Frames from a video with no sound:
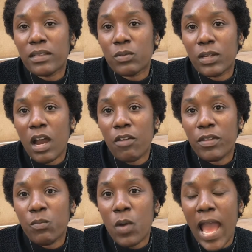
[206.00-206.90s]

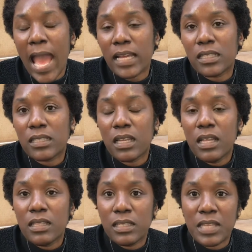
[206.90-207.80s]
carving wax,
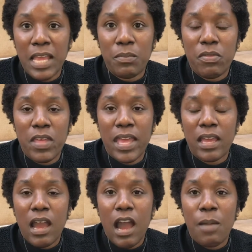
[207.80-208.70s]
the same
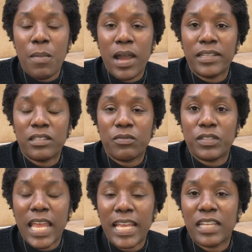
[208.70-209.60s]
thing. I might have
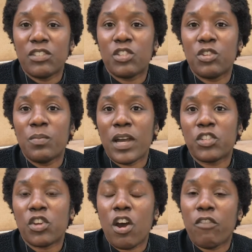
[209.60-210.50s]
taken too
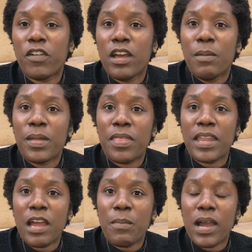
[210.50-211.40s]
much off, but
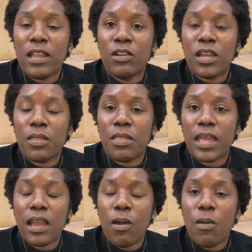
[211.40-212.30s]
then I might look and
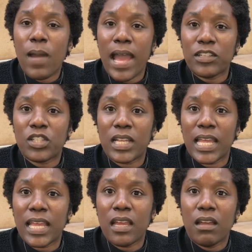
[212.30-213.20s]
think, oh,
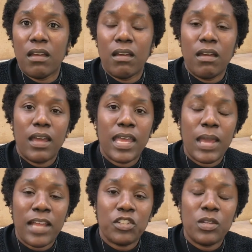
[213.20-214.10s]
actually, it
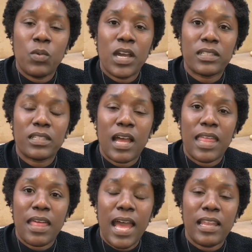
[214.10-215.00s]
actually works
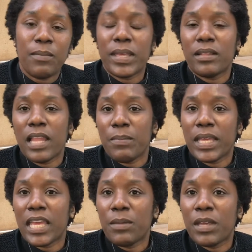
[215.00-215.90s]
like that. Let me
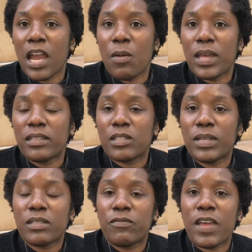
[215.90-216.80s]
keep going. So
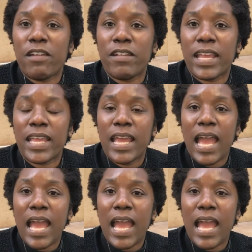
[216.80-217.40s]
it's a very